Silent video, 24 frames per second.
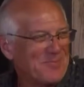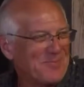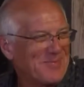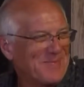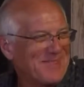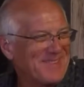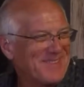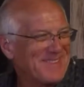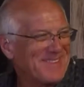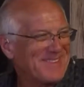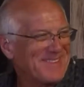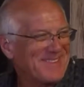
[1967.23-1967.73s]

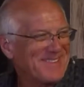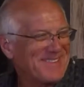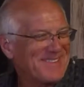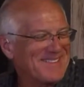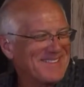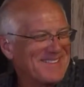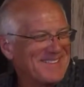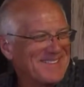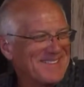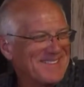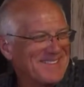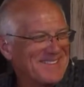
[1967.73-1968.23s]

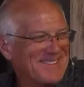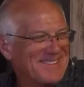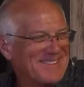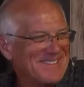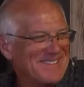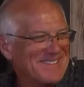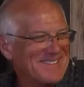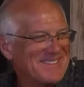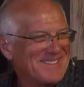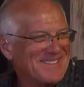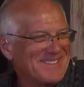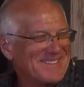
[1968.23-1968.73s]

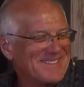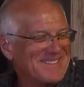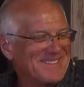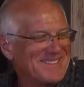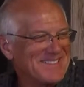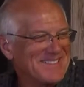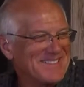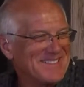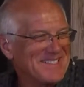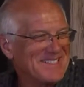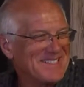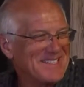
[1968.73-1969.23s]

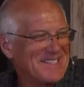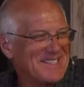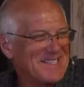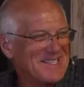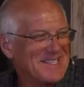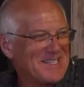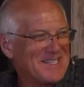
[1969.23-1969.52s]
No one is speaking in this clip.